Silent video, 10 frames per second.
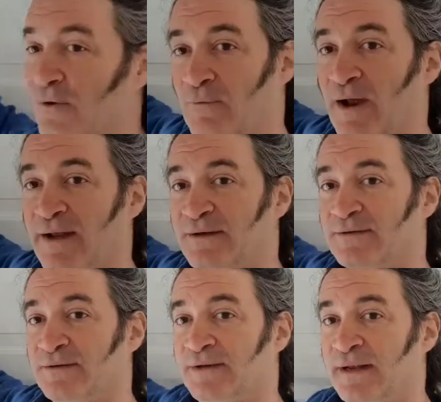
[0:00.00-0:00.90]
right?
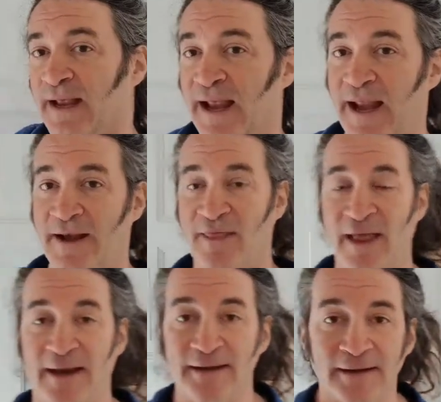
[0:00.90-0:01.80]
And
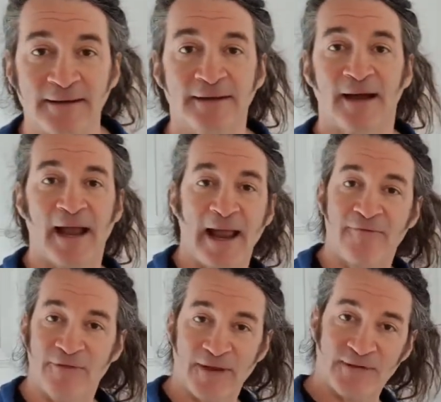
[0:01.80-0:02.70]
then I
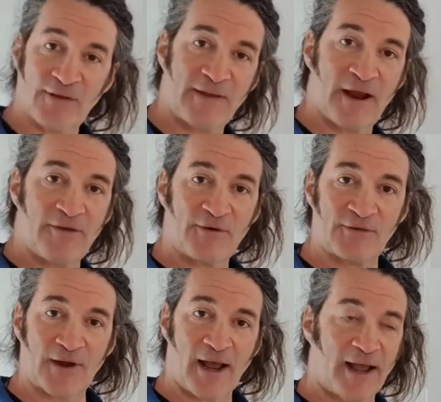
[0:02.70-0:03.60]
have things on the other
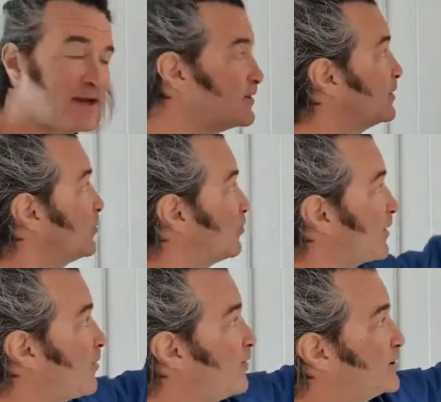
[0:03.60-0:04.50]
side
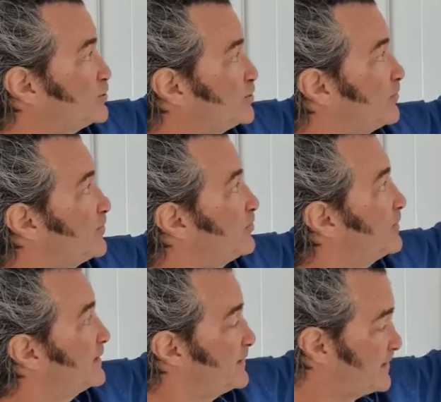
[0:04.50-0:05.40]
where I want to show
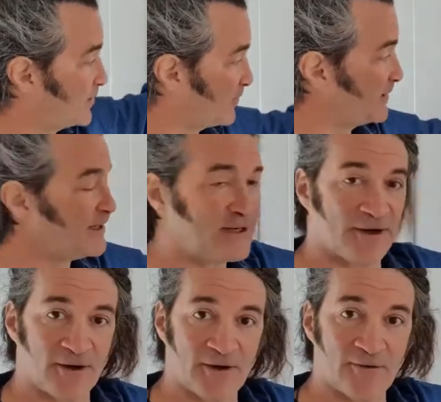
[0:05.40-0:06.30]
you here and
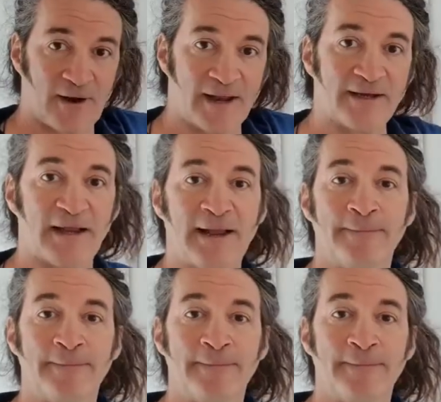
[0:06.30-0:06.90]
here, right?